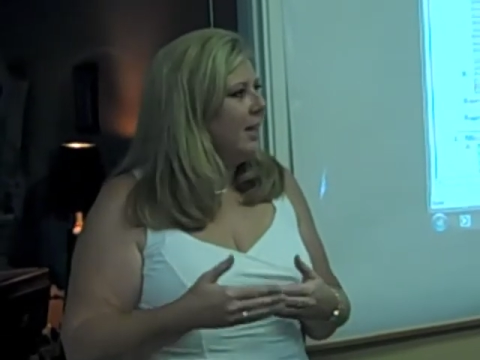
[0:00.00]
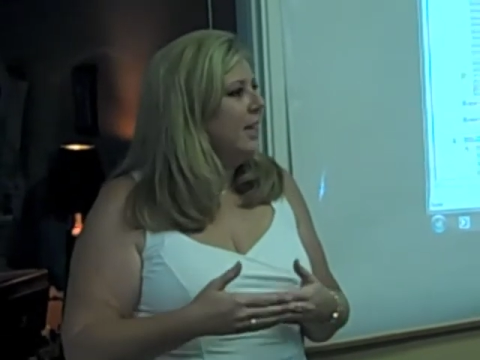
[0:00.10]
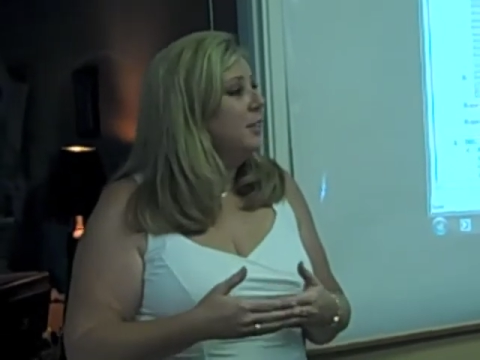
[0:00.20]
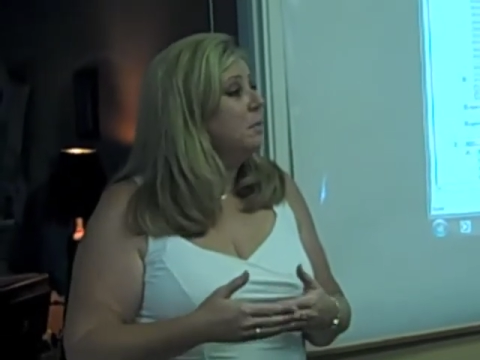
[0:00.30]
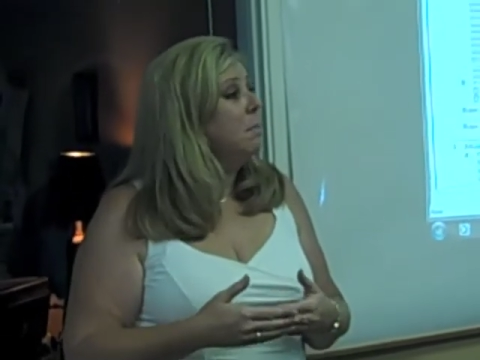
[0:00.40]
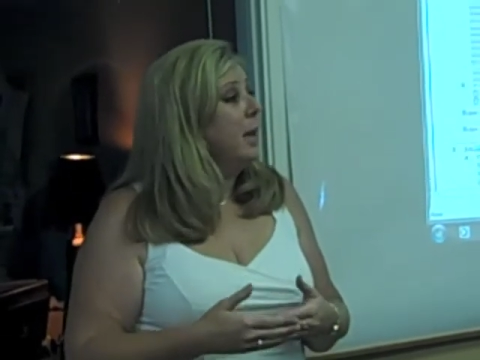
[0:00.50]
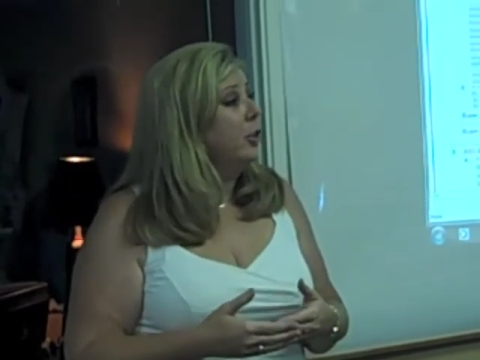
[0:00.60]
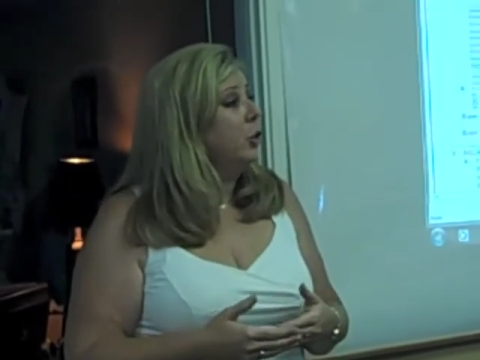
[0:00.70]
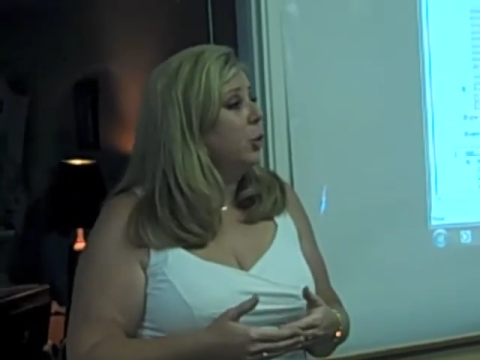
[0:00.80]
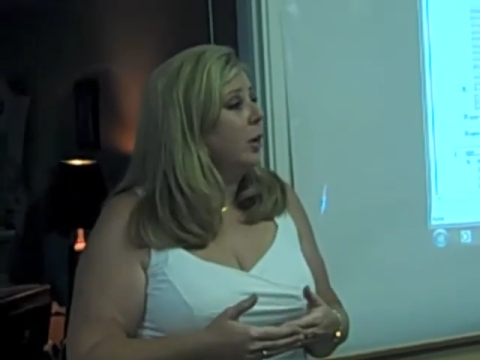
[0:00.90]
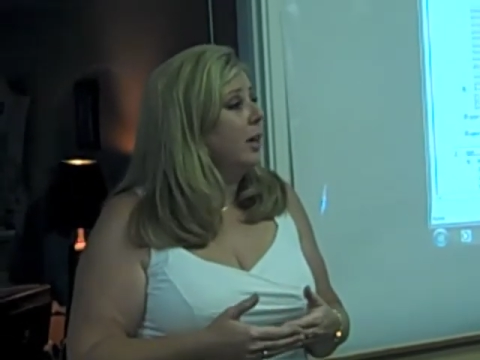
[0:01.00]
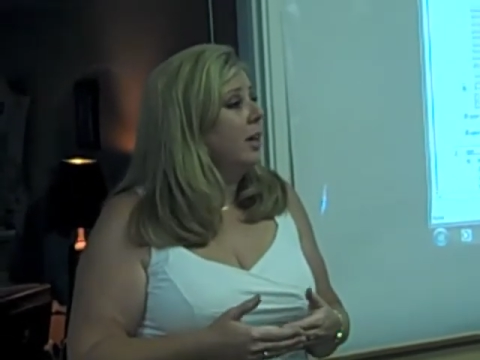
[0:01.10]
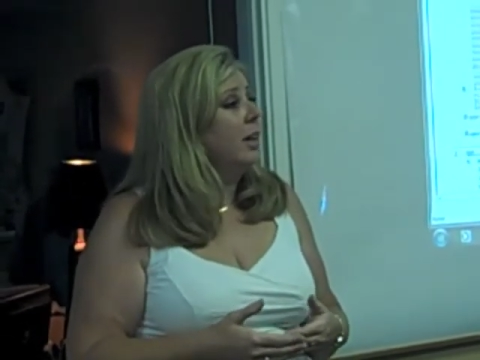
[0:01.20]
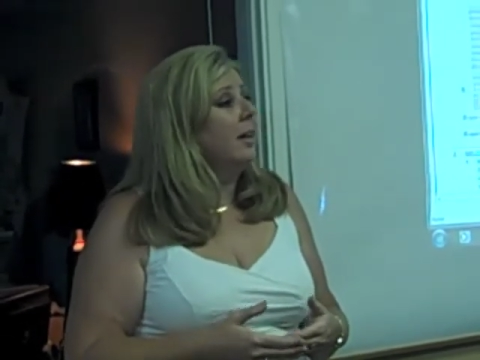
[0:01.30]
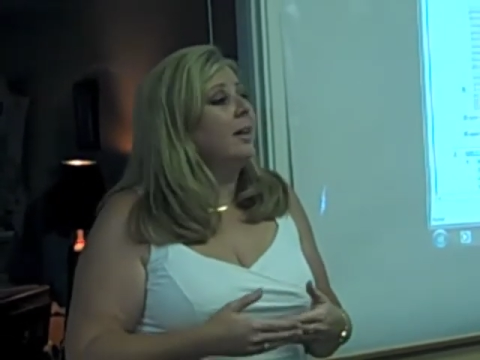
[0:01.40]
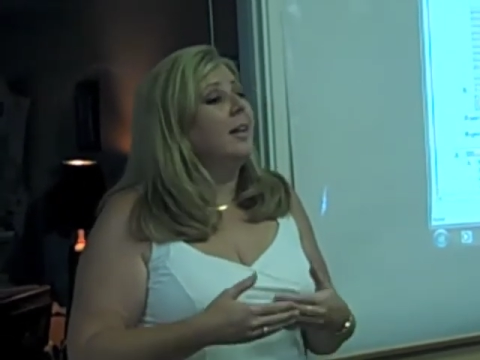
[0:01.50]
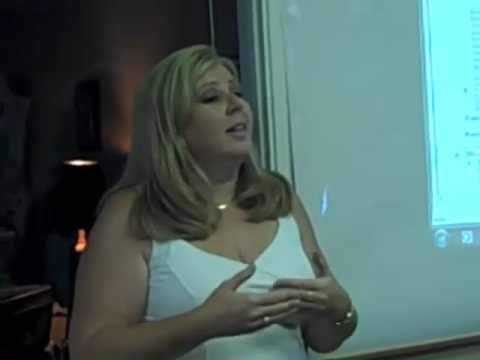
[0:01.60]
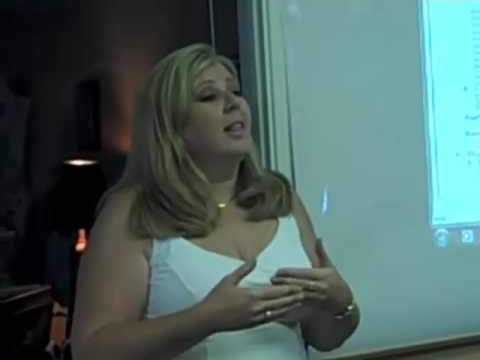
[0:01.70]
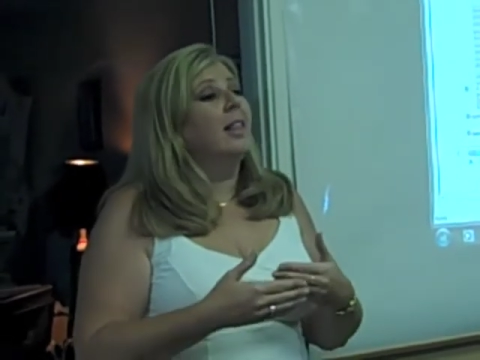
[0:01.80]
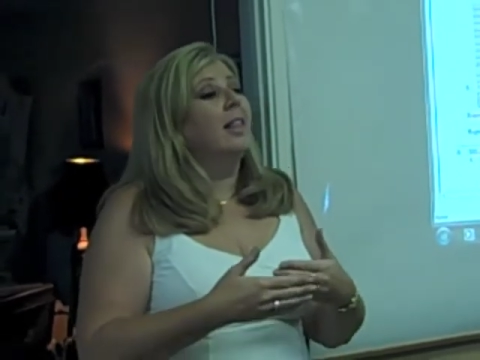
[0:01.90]
is make sure
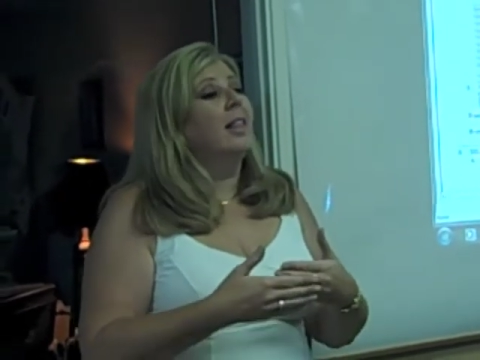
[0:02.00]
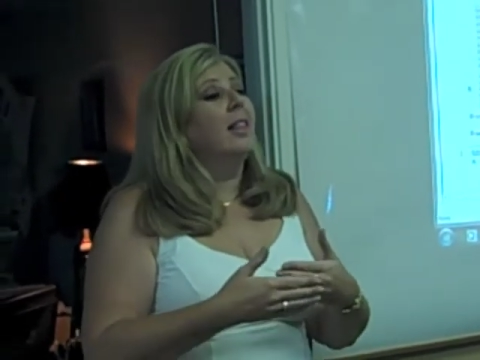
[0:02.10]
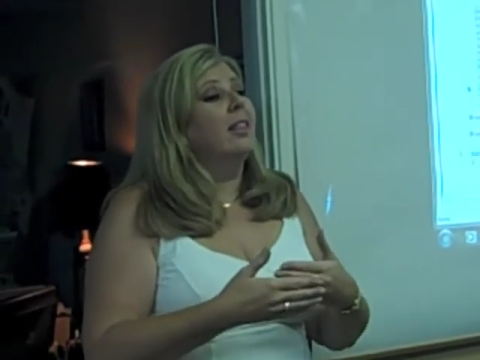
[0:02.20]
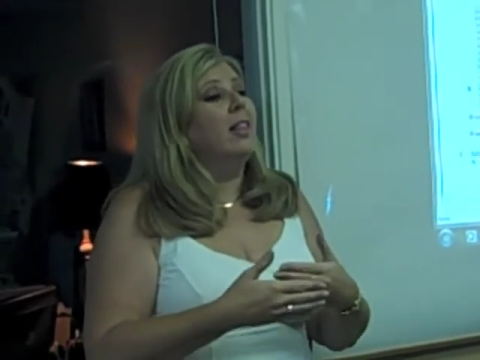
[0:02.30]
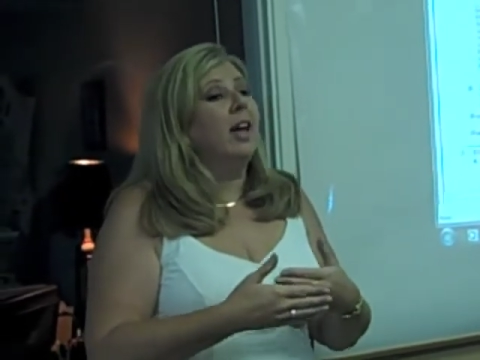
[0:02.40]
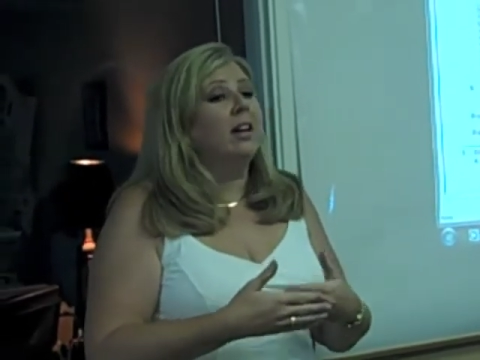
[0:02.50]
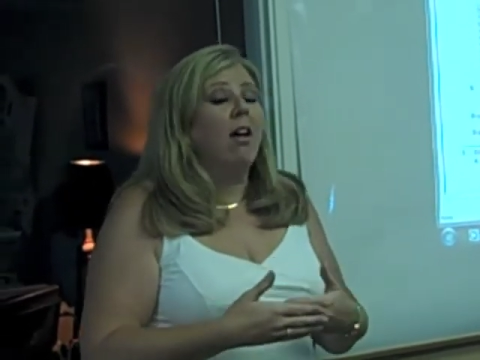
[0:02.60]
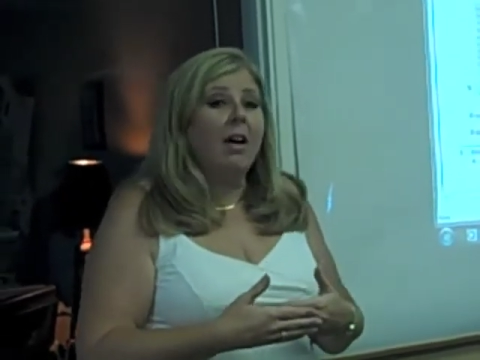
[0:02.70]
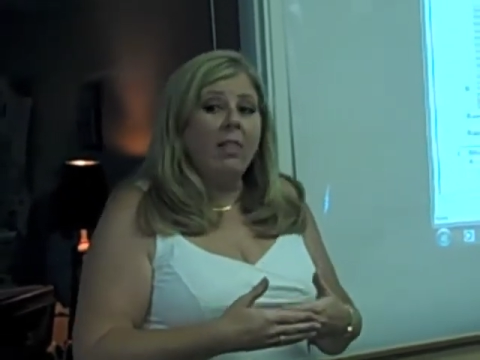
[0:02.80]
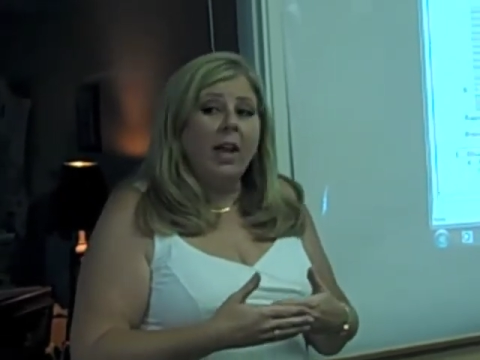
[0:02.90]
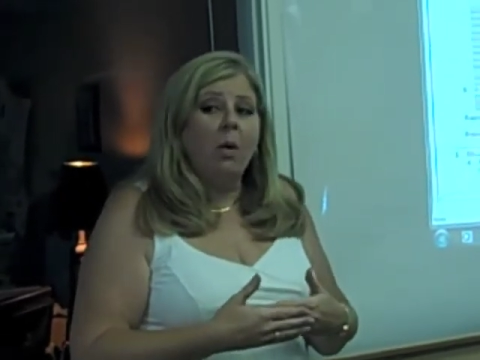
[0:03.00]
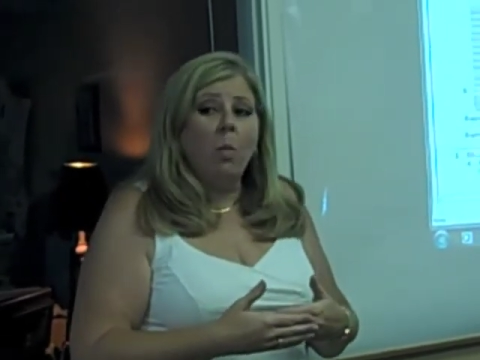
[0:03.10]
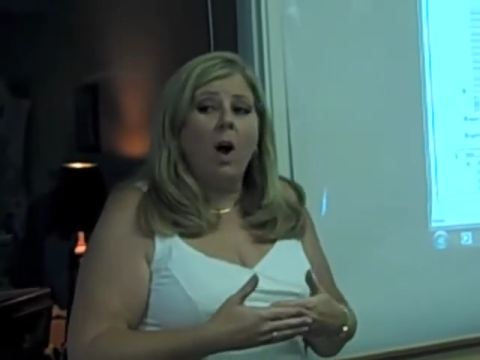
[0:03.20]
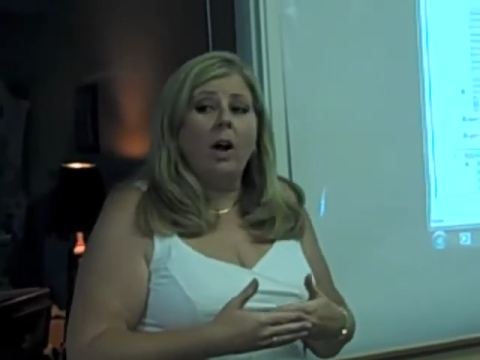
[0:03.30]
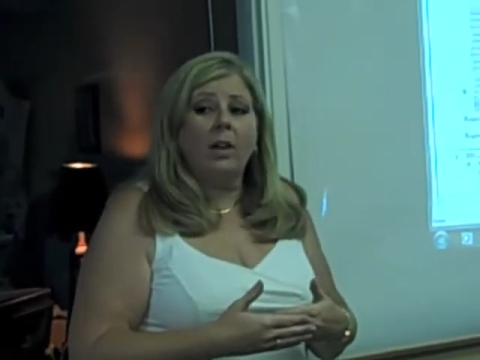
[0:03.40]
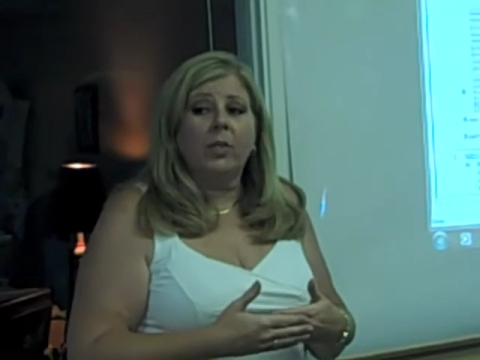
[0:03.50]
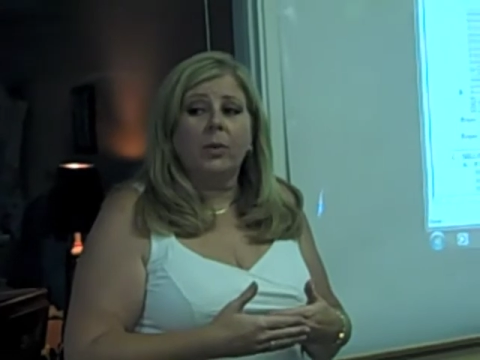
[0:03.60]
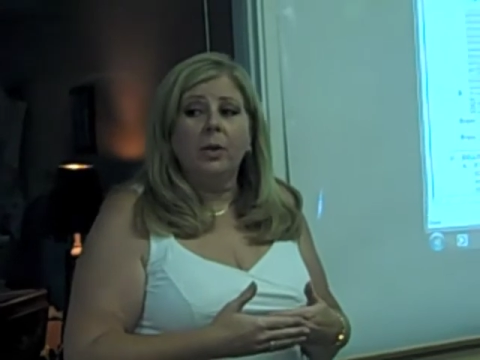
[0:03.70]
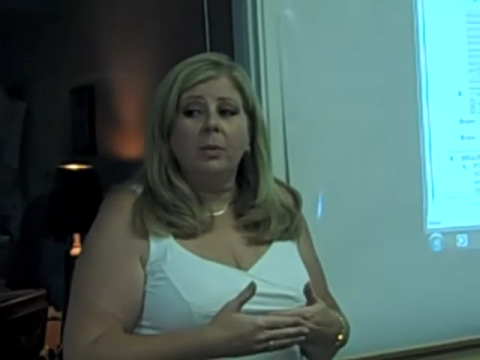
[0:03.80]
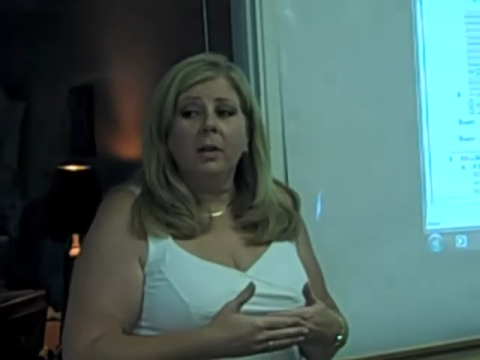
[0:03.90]
that on that
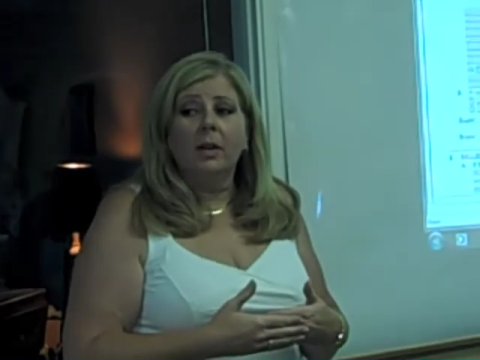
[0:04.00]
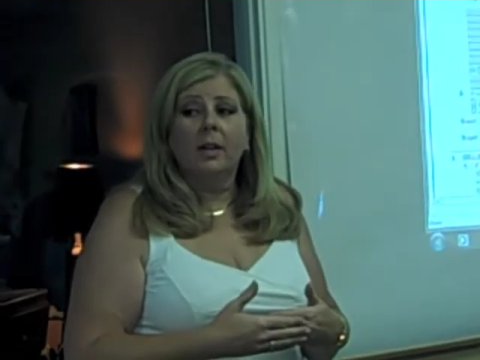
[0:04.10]
walkthrough,